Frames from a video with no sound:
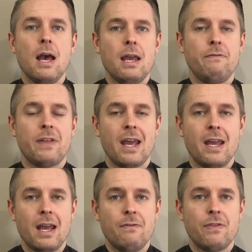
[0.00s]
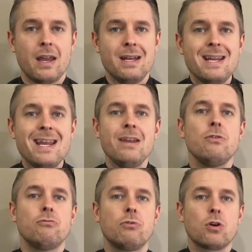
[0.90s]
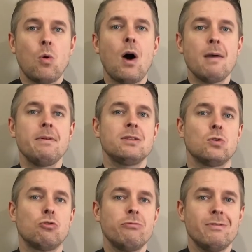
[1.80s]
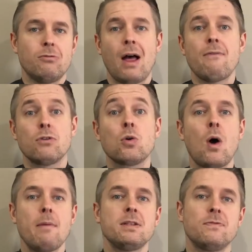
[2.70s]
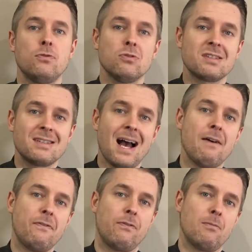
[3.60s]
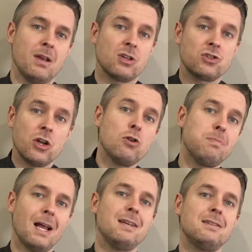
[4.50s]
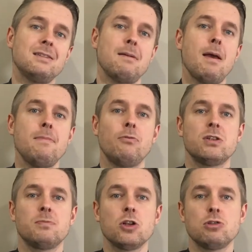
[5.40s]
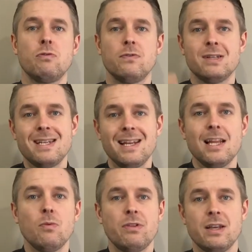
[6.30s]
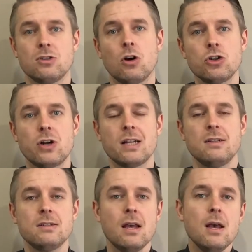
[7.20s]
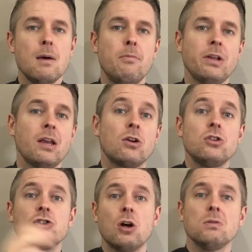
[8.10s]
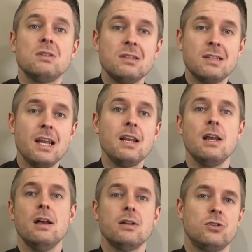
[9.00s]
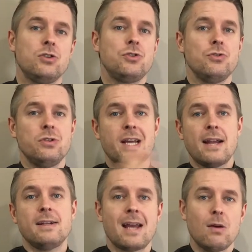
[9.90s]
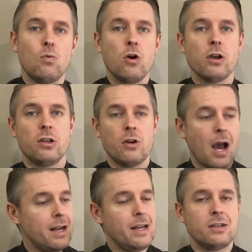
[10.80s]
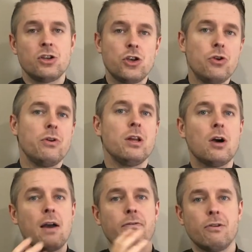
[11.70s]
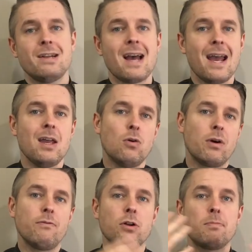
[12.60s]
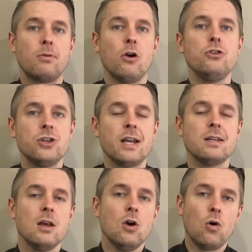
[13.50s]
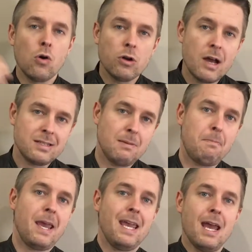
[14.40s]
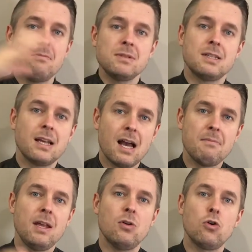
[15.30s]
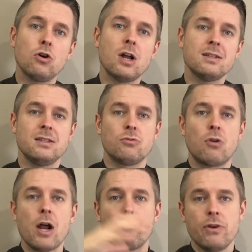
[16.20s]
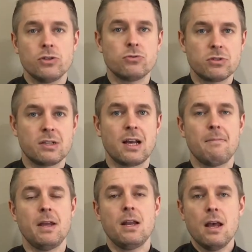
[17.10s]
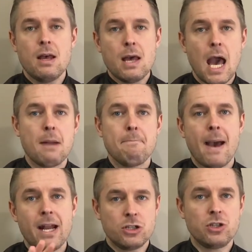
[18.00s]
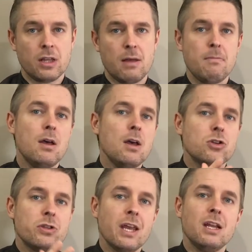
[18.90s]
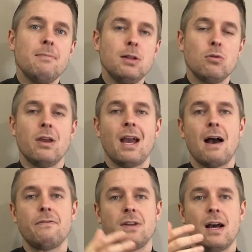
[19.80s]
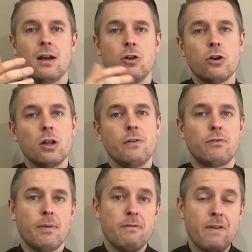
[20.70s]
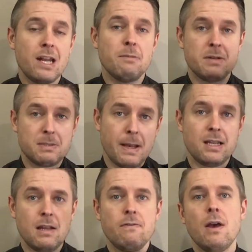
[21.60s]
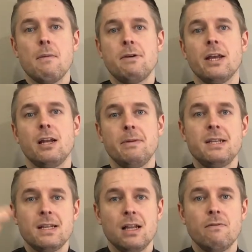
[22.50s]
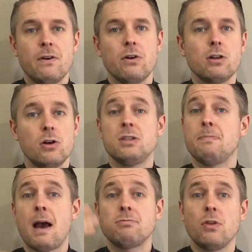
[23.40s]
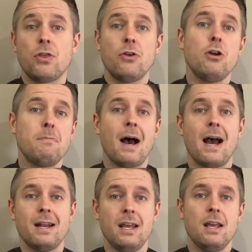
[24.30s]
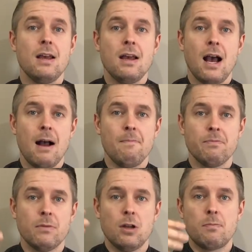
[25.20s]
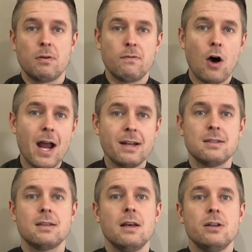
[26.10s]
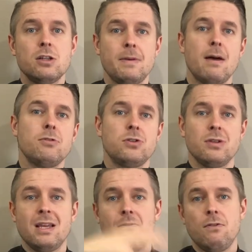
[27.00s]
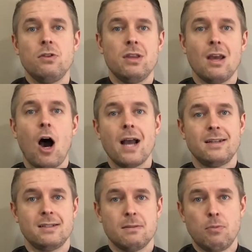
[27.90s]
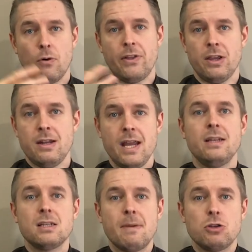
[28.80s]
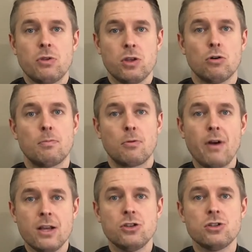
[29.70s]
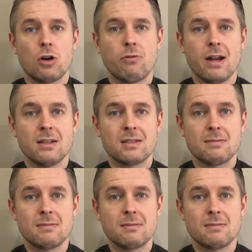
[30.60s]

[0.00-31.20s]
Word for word: If they need requirements or have requirements for staff from external places, they may be responsible for dealing with these contractors, bringing consultants in to do day-to-day work. I need a security guy for a day, or I've got a project, organizing PMs to come in, organizing the right resources to come in and managing them. So they're going to be looking after not only from a vendor perspective, but they're going to be dealing very closely perhaps with third-party providers to be able to give you the IT support that you need to make sure that your operations are running